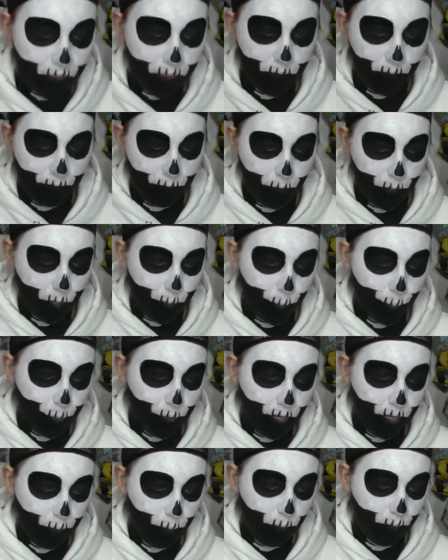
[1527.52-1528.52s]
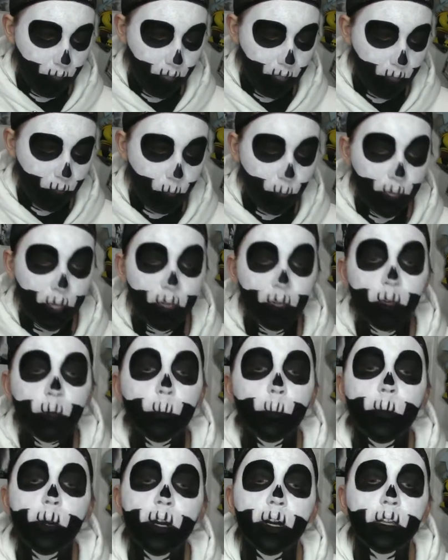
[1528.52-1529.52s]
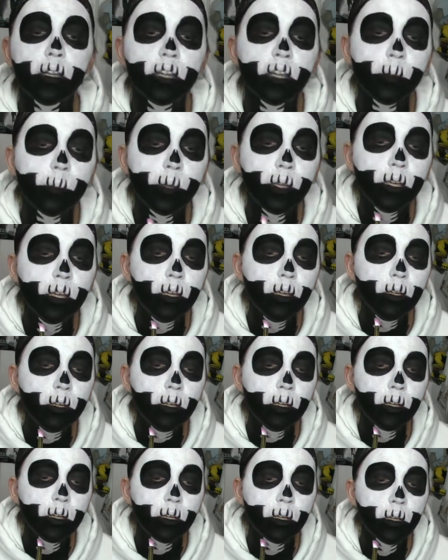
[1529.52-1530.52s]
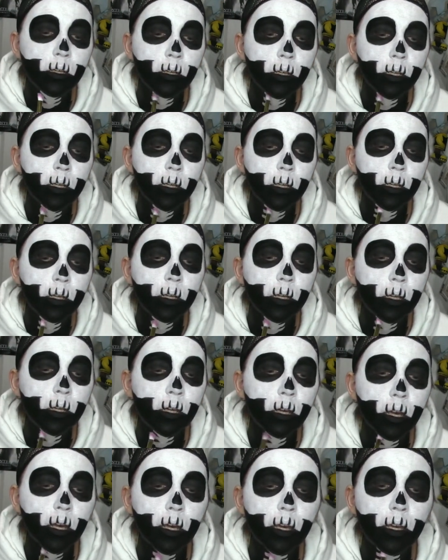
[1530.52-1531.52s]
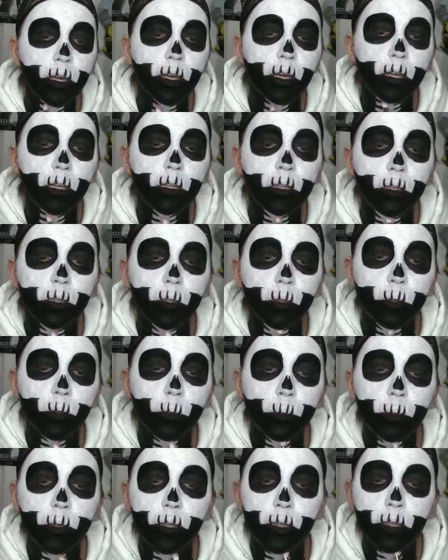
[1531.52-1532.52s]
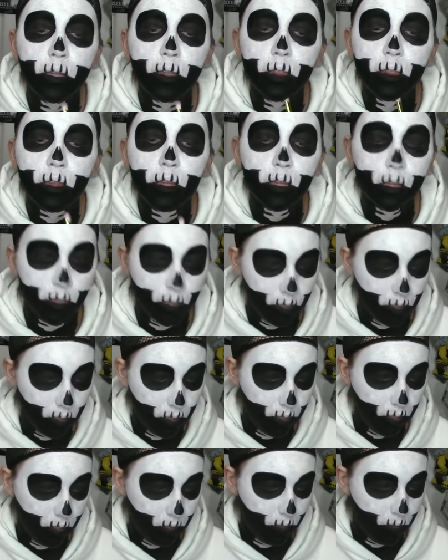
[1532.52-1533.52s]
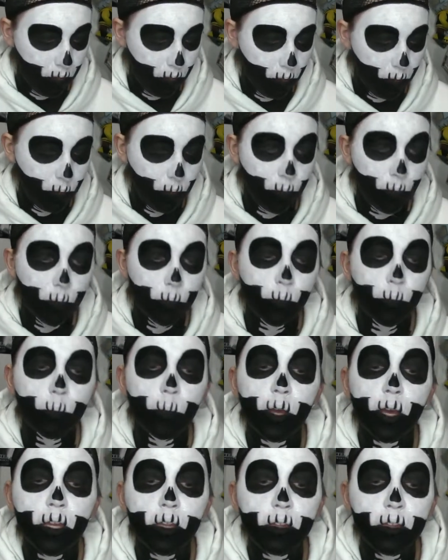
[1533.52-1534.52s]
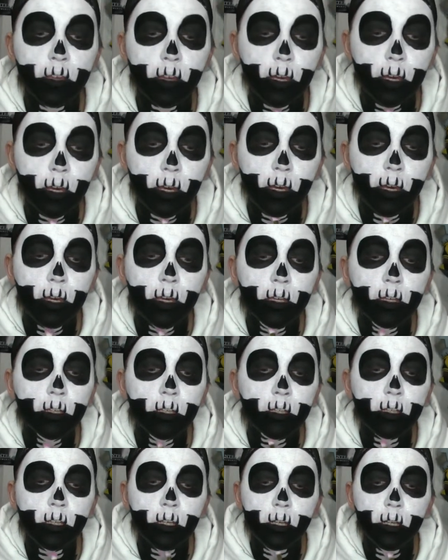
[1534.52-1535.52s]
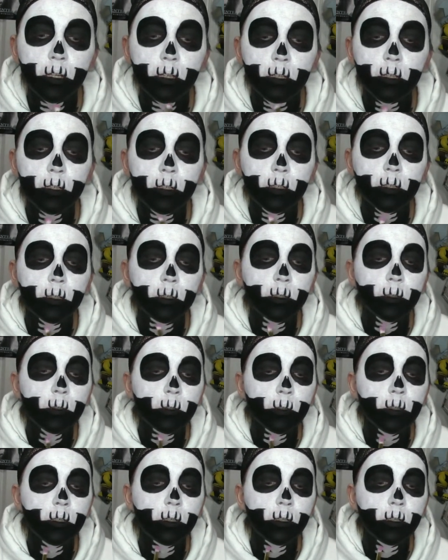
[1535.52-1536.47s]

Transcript: the vertebrae really quick while I'm here. Again with white eyeshadow.